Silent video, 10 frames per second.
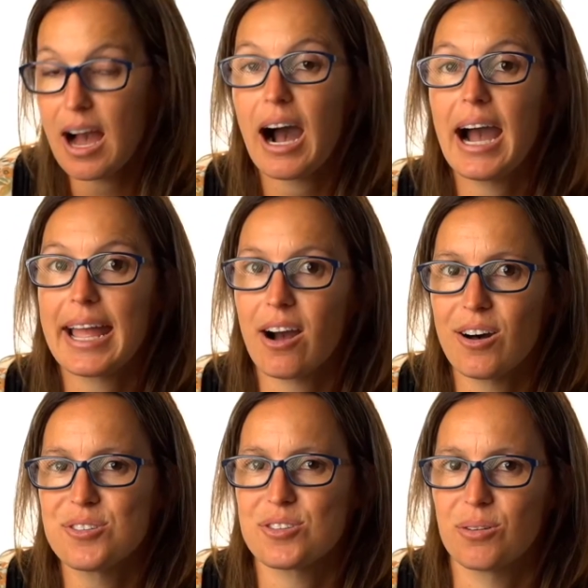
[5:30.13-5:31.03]
I
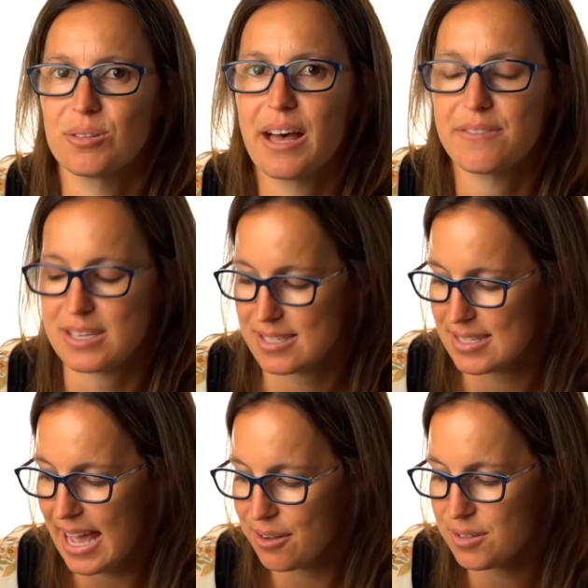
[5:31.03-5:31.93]
also love the
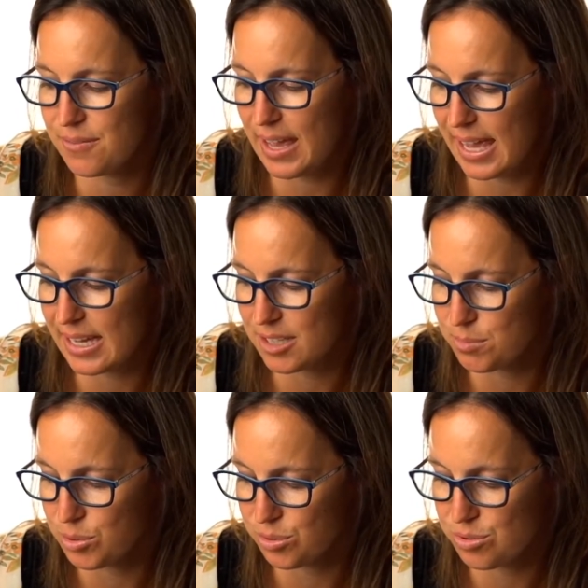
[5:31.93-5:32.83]
sound of
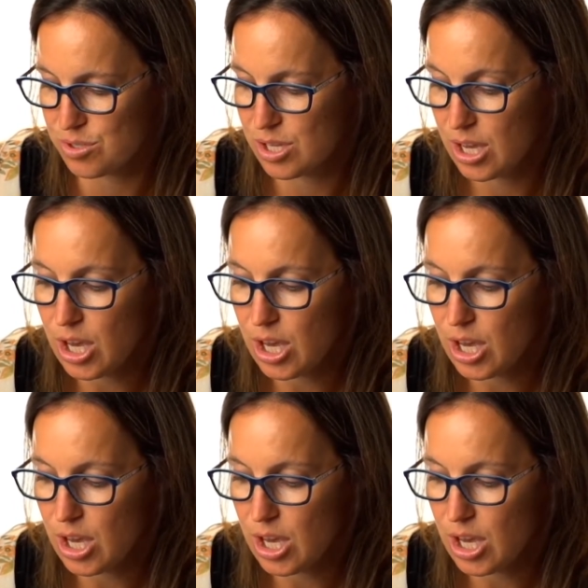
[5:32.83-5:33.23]
animals.